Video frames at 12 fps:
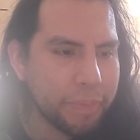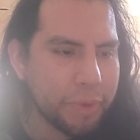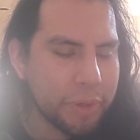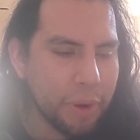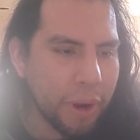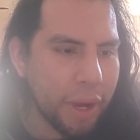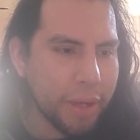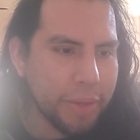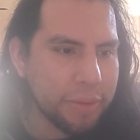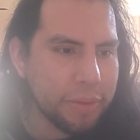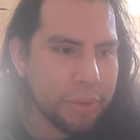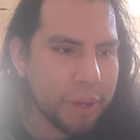So
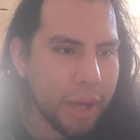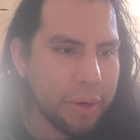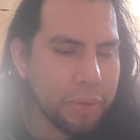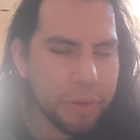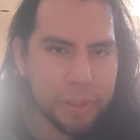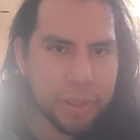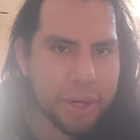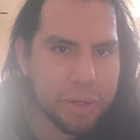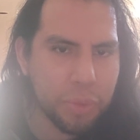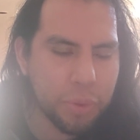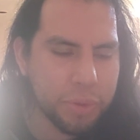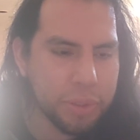I don't think that
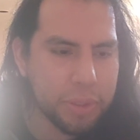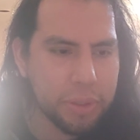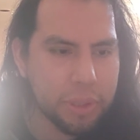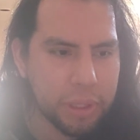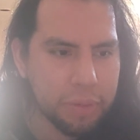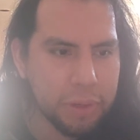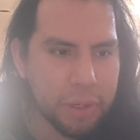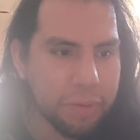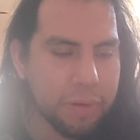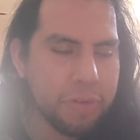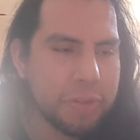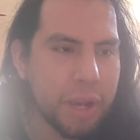is worth it.
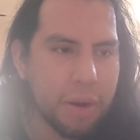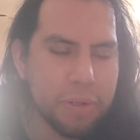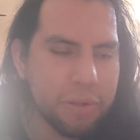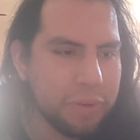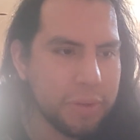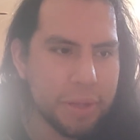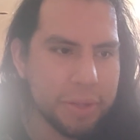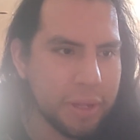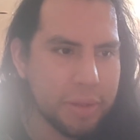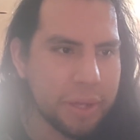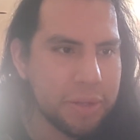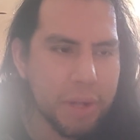even if it's a guaranteed
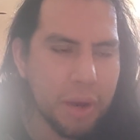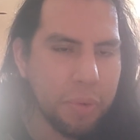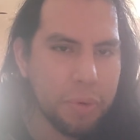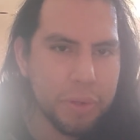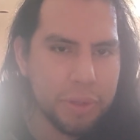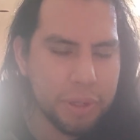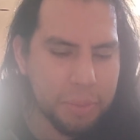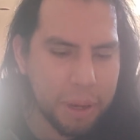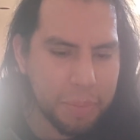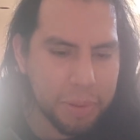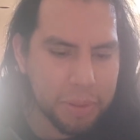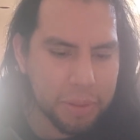$50,000, that is not worth it, in
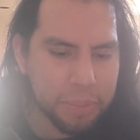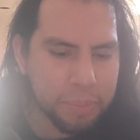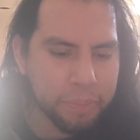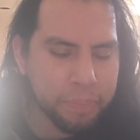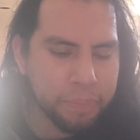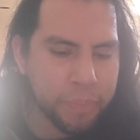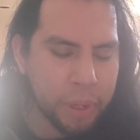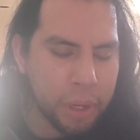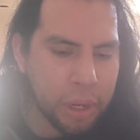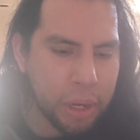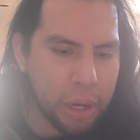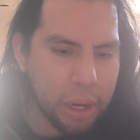my opinion.
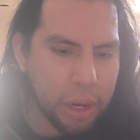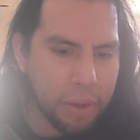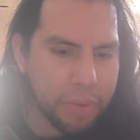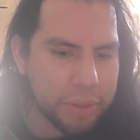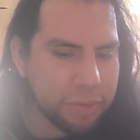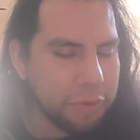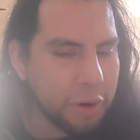That's